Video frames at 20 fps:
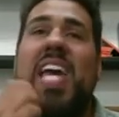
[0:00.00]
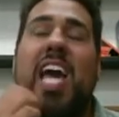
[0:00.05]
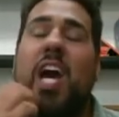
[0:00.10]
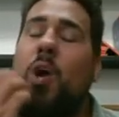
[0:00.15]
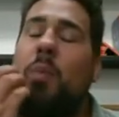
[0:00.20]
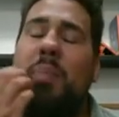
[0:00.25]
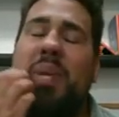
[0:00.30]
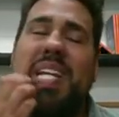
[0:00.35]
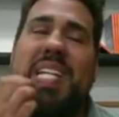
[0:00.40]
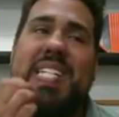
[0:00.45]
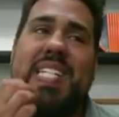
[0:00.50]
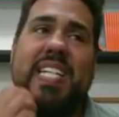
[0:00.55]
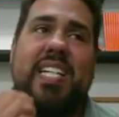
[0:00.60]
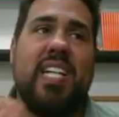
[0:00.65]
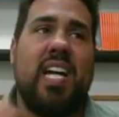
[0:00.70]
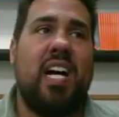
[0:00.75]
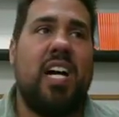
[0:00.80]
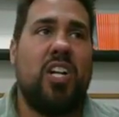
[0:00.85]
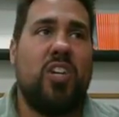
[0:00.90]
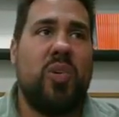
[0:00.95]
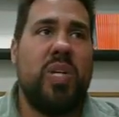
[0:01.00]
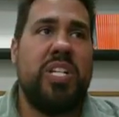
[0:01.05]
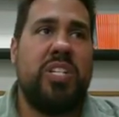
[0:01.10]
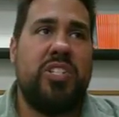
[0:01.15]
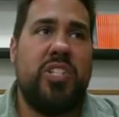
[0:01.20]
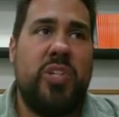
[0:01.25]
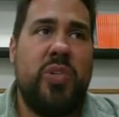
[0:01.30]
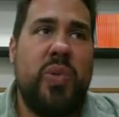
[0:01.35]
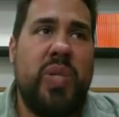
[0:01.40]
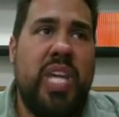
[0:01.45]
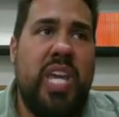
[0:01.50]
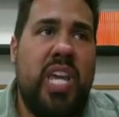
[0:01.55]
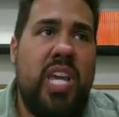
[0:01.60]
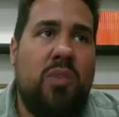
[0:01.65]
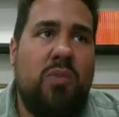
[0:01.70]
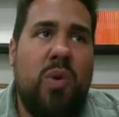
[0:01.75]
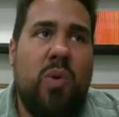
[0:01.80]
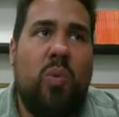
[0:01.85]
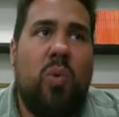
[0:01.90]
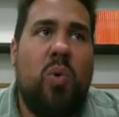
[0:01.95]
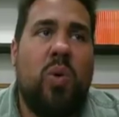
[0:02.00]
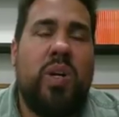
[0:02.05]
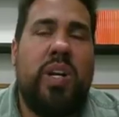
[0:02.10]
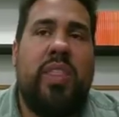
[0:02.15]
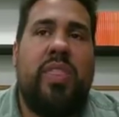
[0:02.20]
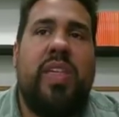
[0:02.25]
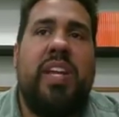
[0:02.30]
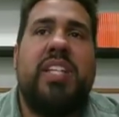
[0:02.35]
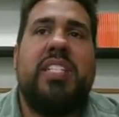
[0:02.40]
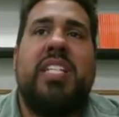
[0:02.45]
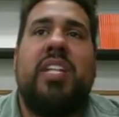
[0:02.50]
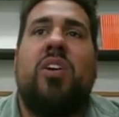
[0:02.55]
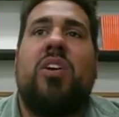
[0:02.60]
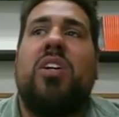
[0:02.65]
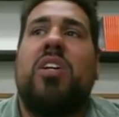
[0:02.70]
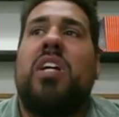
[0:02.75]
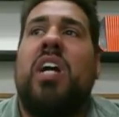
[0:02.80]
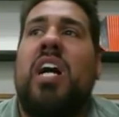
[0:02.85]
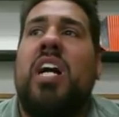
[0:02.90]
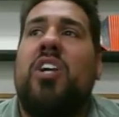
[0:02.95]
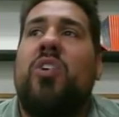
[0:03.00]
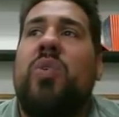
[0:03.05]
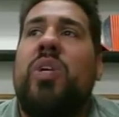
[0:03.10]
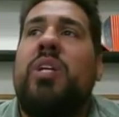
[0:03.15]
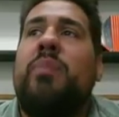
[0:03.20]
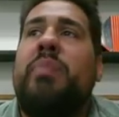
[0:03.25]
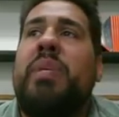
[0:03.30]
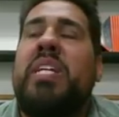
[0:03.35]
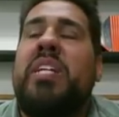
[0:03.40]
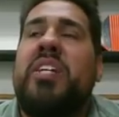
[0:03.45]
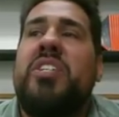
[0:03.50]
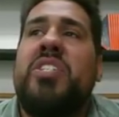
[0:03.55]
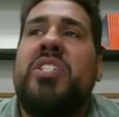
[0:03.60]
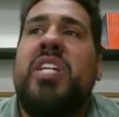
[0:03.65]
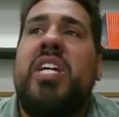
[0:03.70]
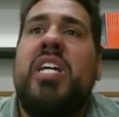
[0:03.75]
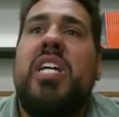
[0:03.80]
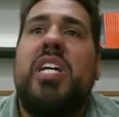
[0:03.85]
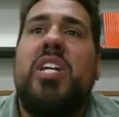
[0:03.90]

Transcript: Helping isn't concrete, so you can't reward things that aren't concrete because